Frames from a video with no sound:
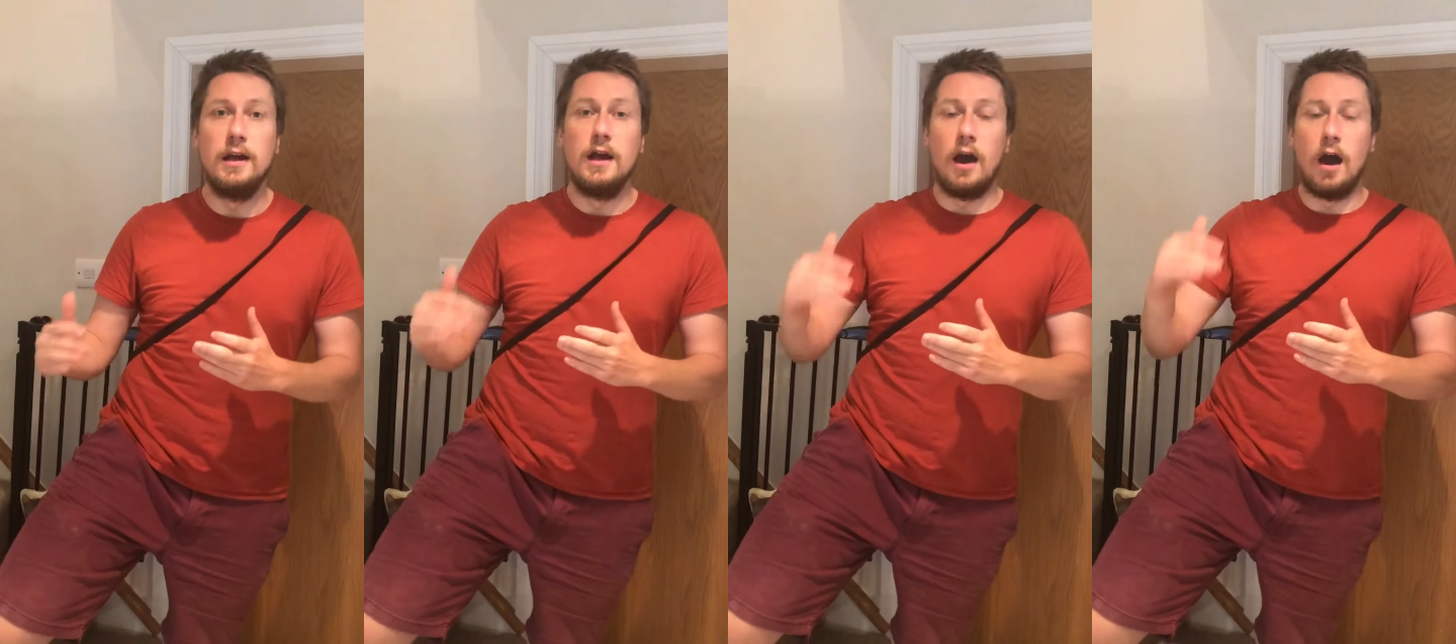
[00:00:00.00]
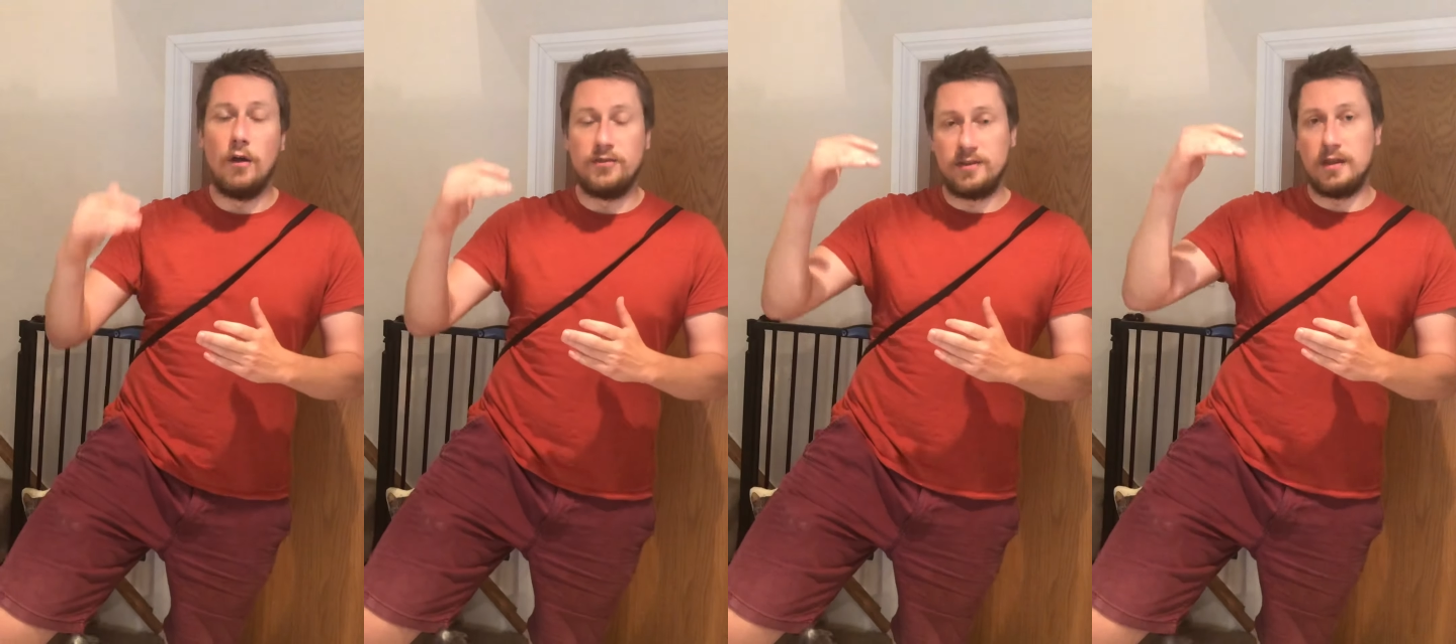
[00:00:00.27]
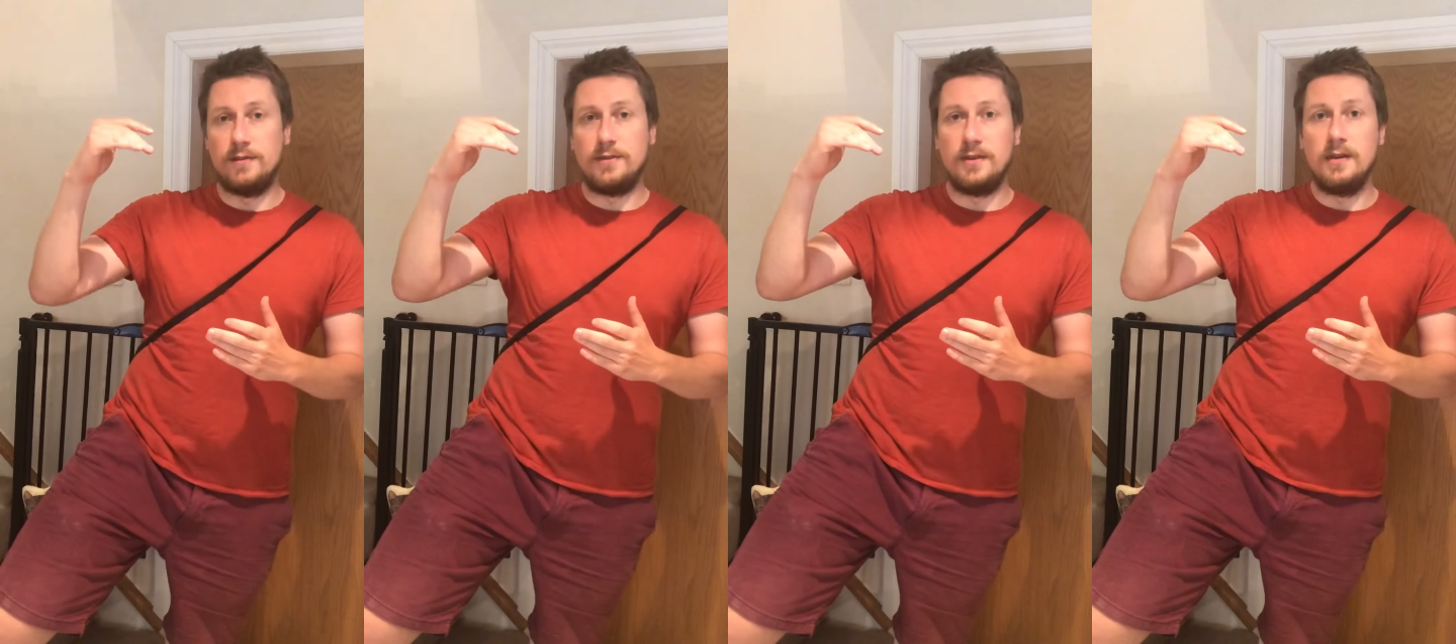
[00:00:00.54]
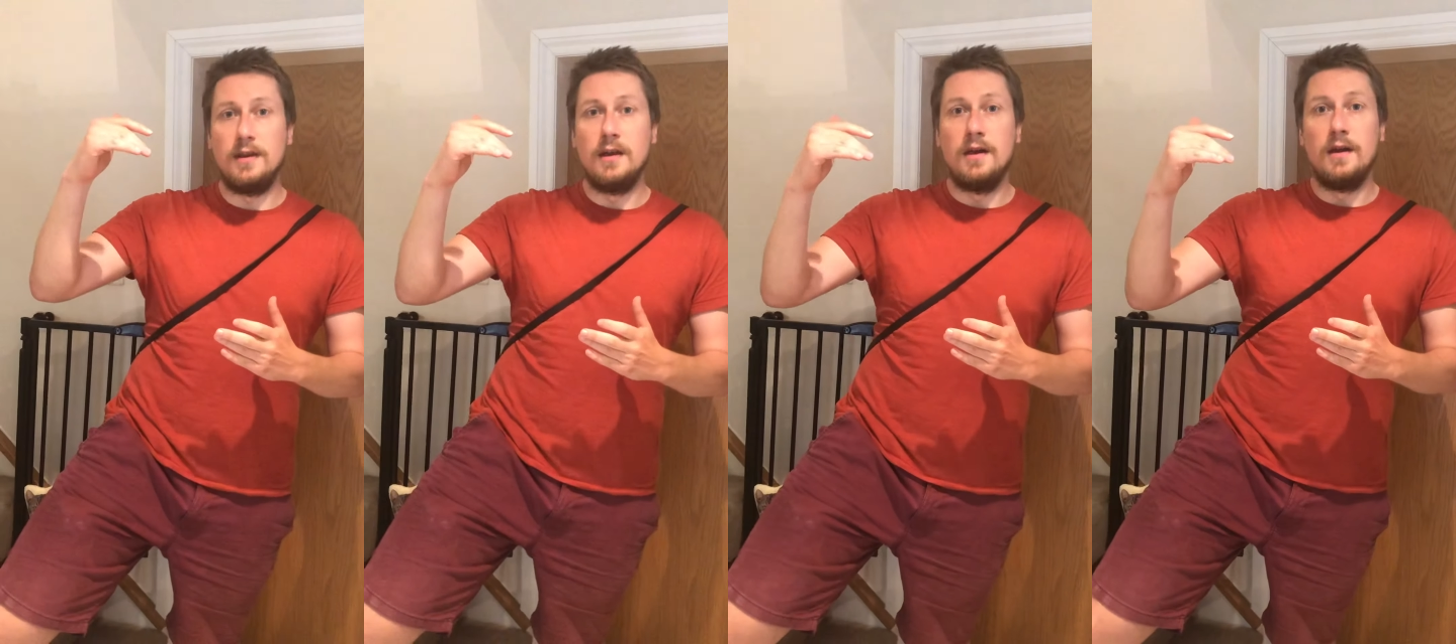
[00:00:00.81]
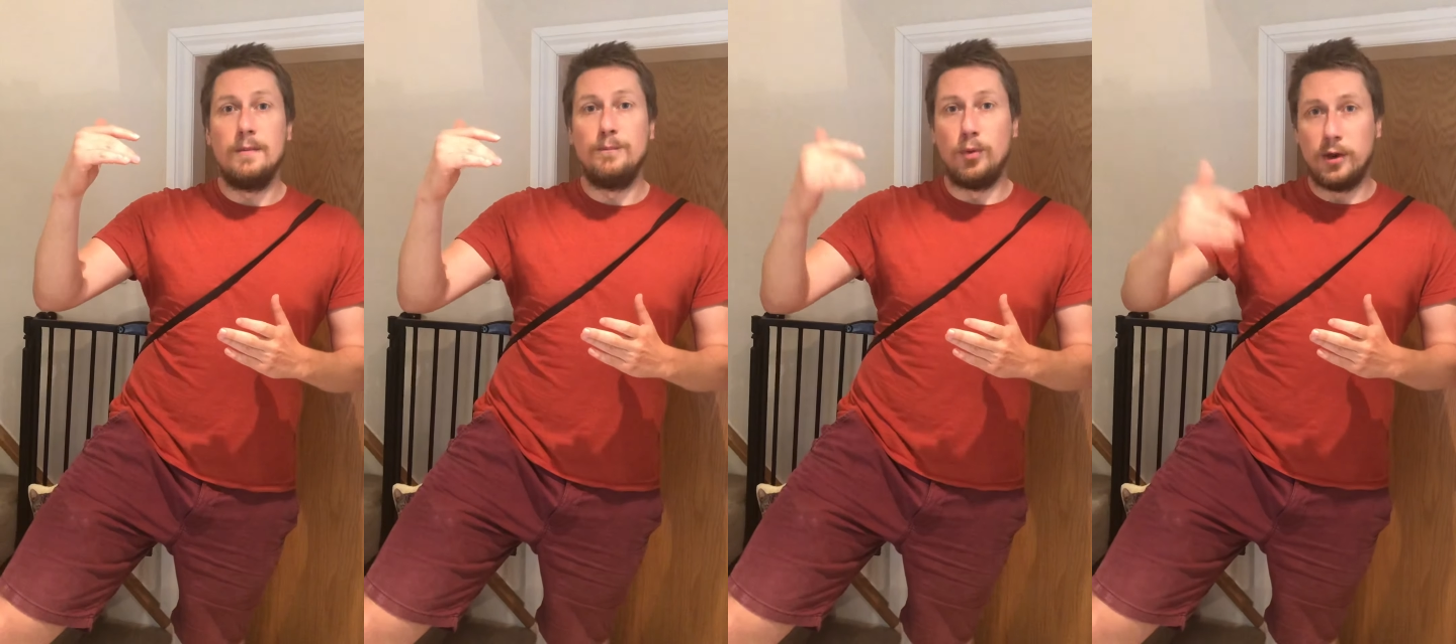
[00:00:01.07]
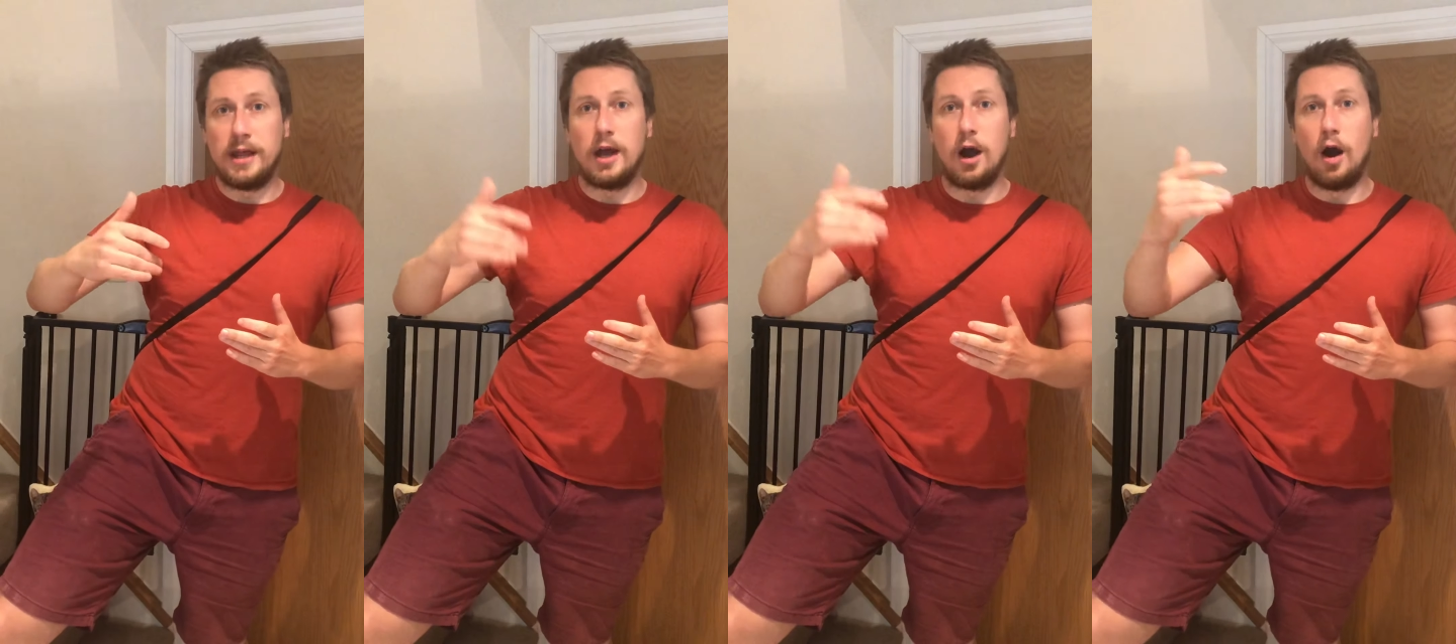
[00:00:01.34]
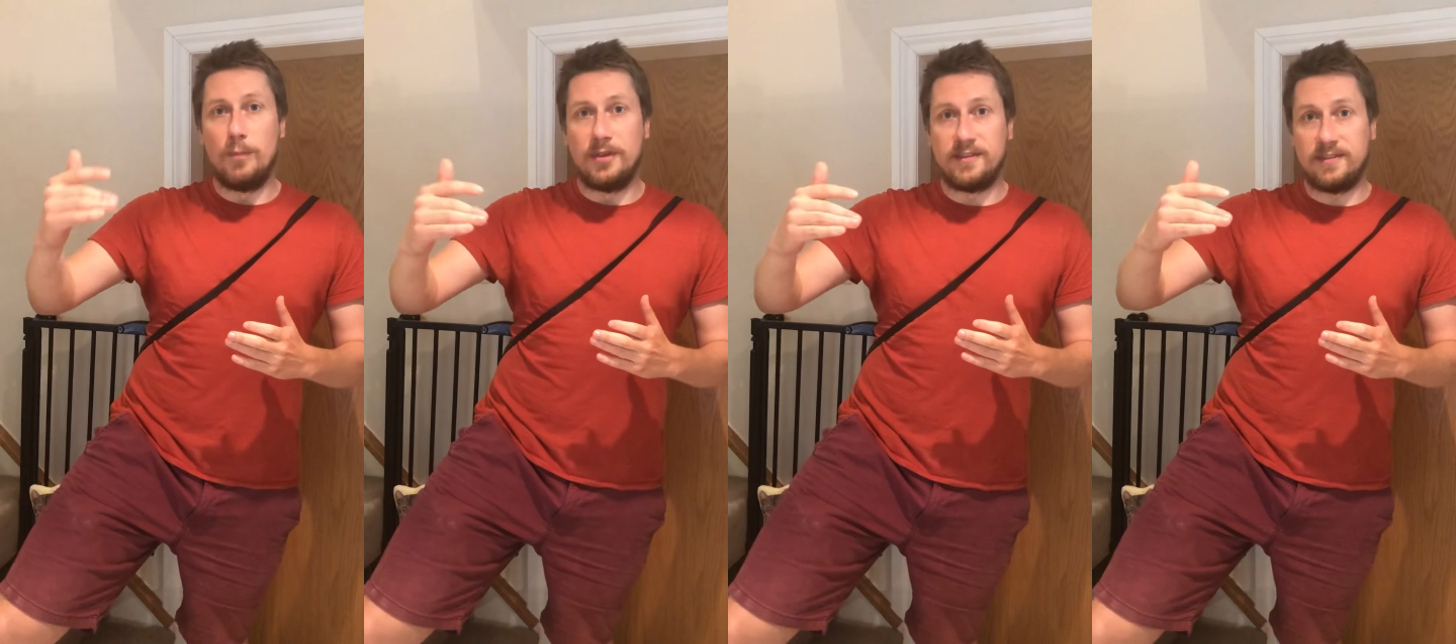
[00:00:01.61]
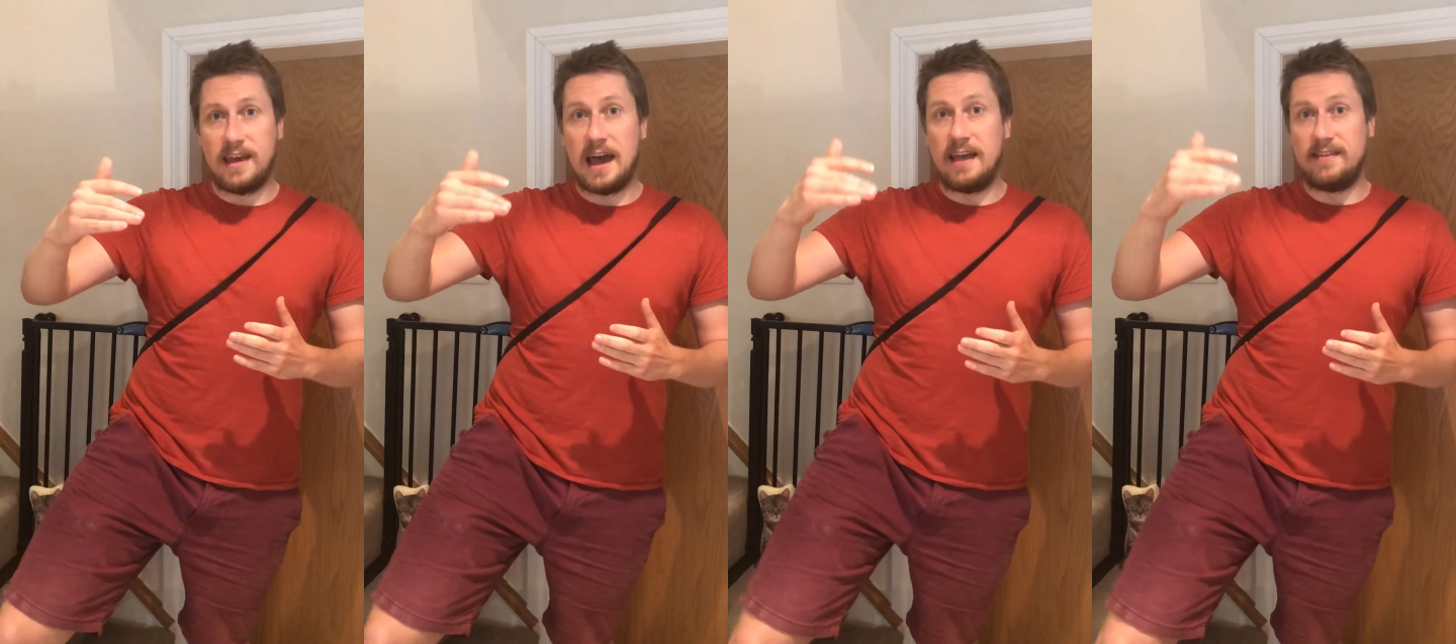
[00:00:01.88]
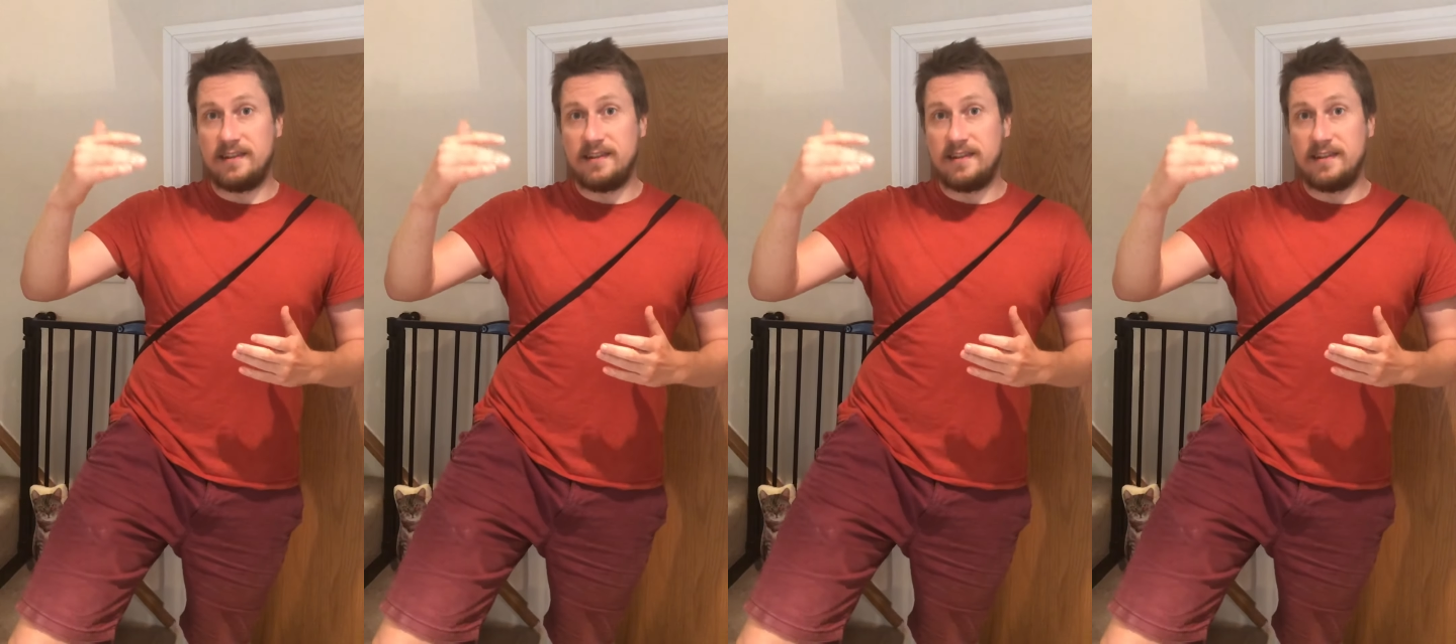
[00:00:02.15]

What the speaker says: obviously if they bunny hop the stairs,